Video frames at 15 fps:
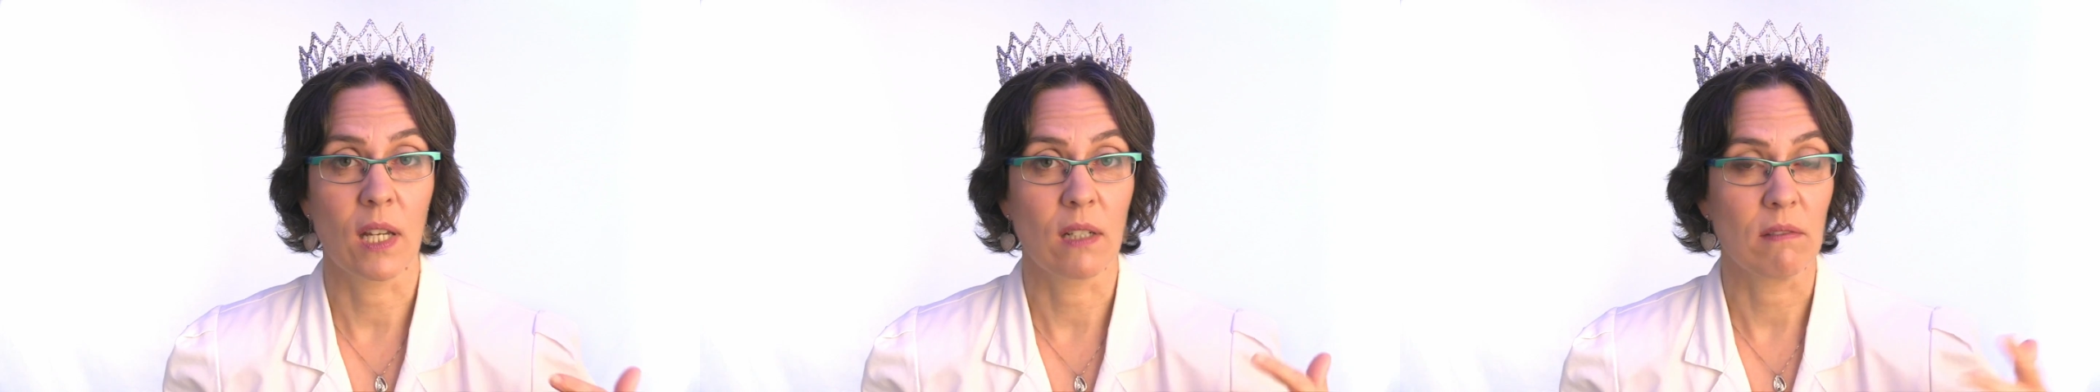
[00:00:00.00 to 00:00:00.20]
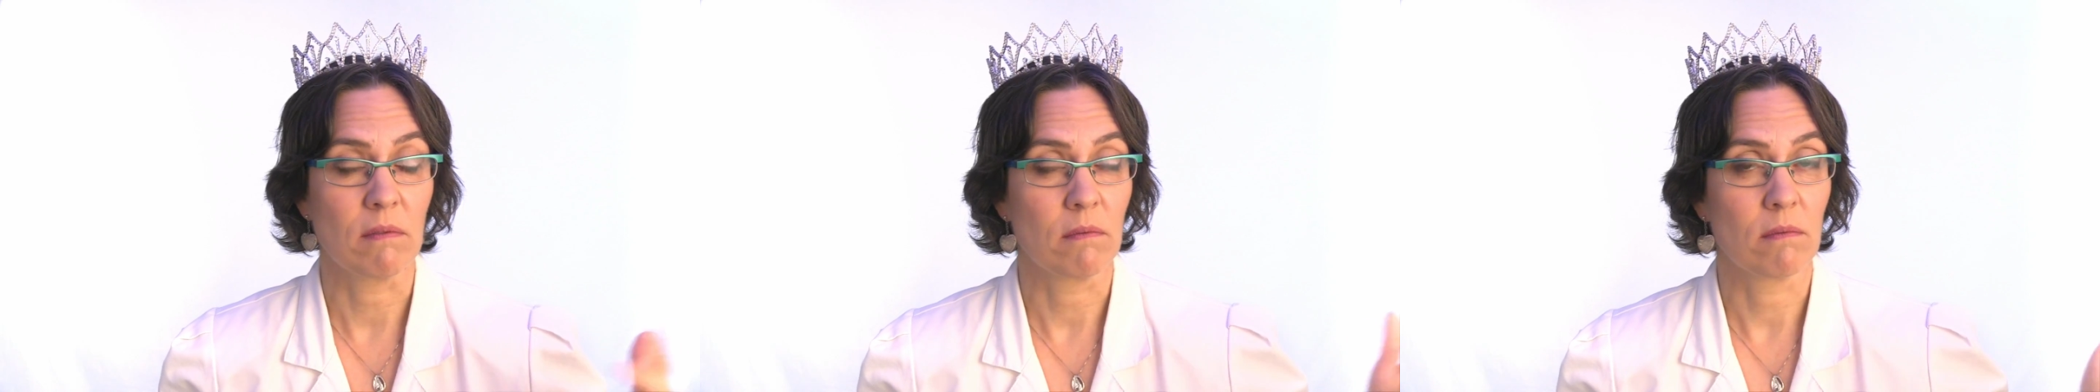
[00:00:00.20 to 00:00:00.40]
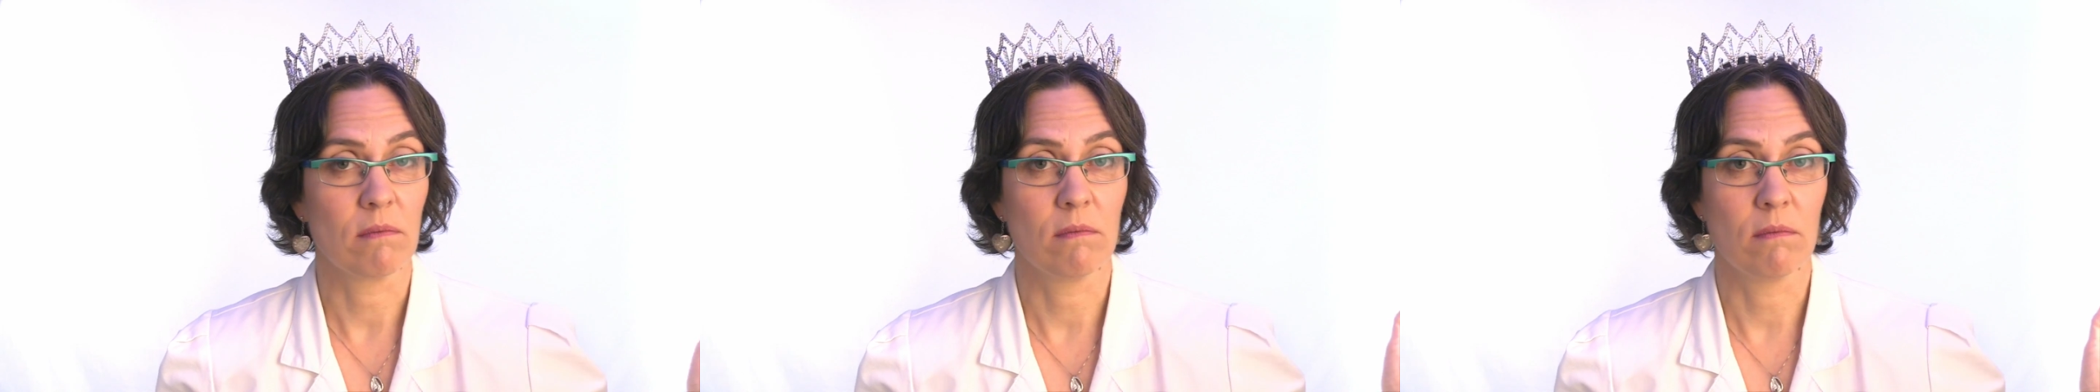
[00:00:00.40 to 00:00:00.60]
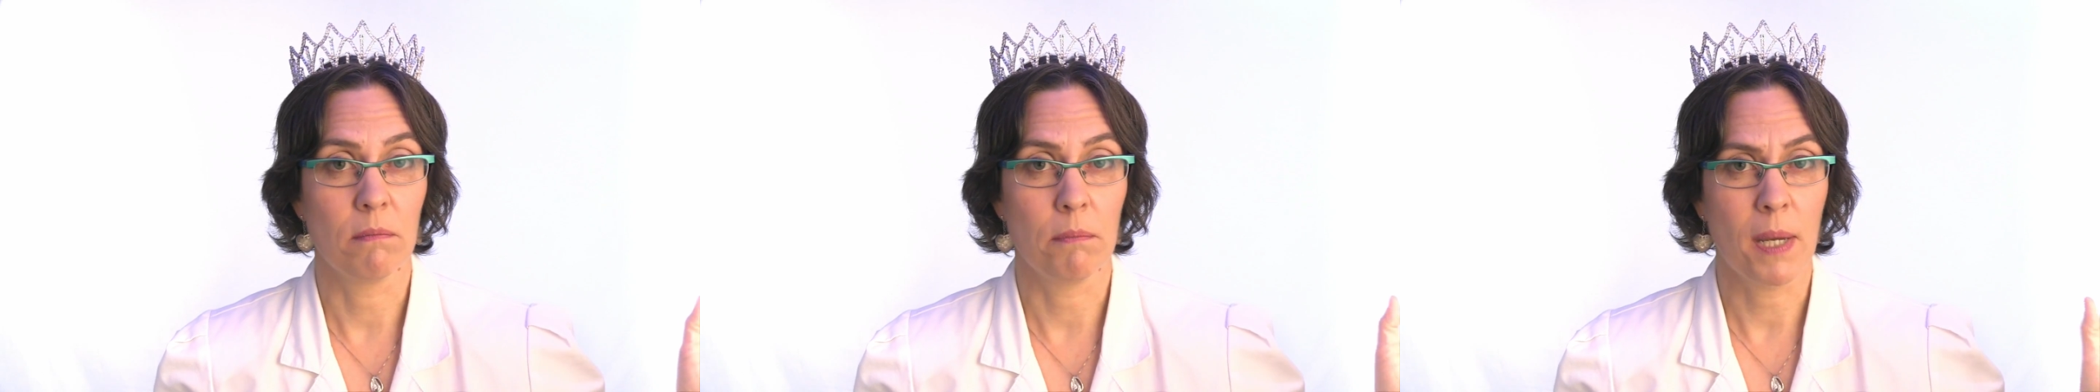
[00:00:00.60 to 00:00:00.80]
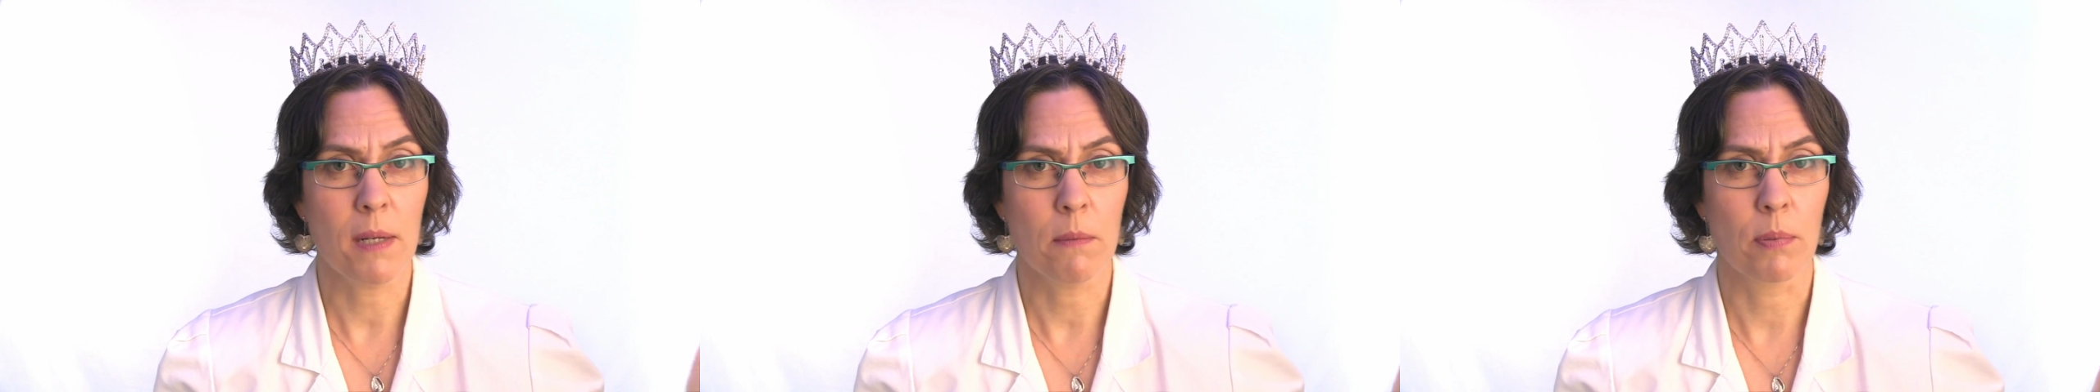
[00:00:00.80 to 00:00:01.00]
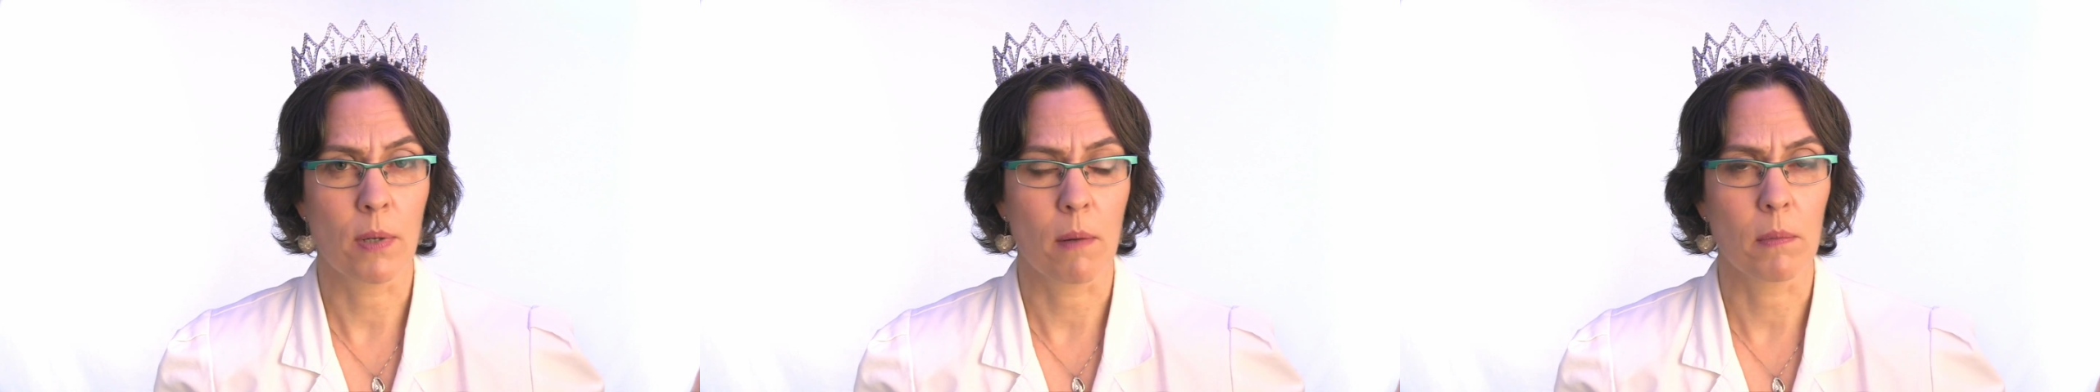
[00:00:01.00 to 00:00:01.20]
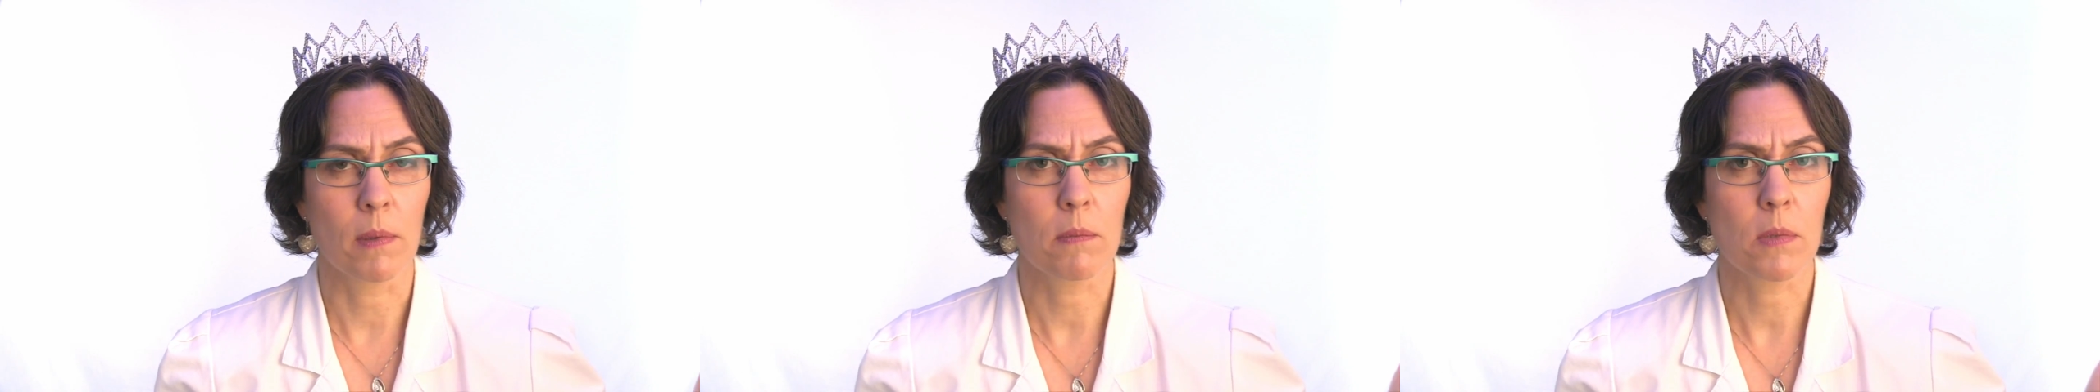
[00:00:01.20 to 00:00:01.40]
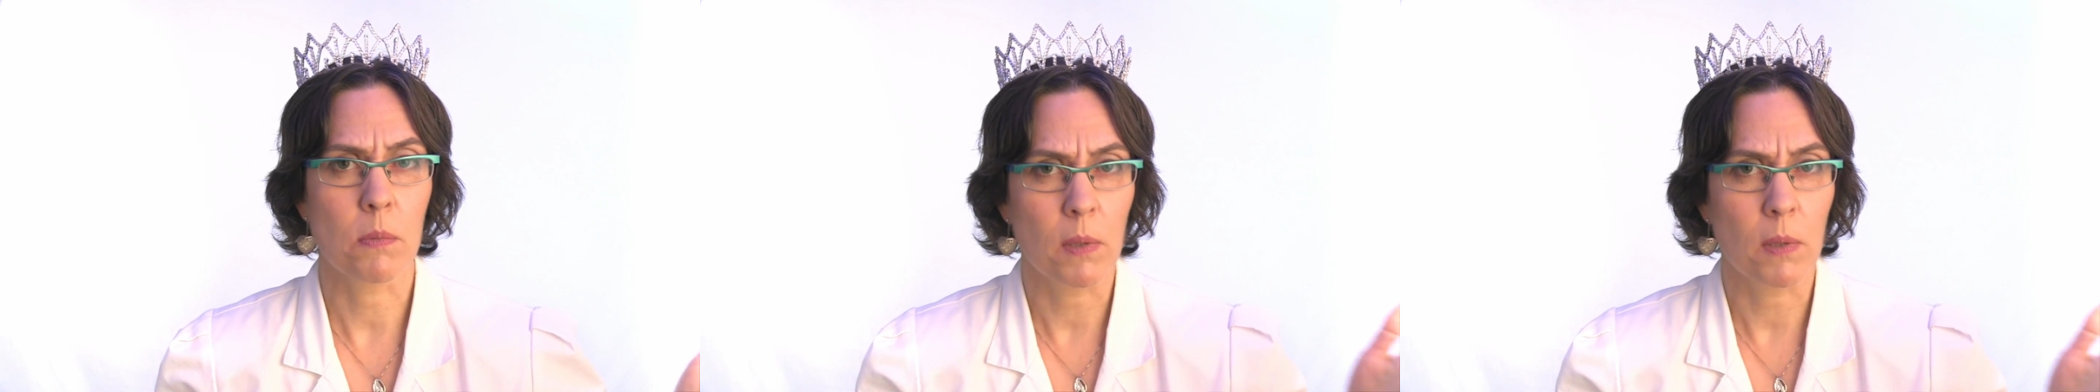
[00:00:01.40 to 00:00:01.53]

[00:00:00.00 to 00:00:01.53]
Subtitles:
get bad problems,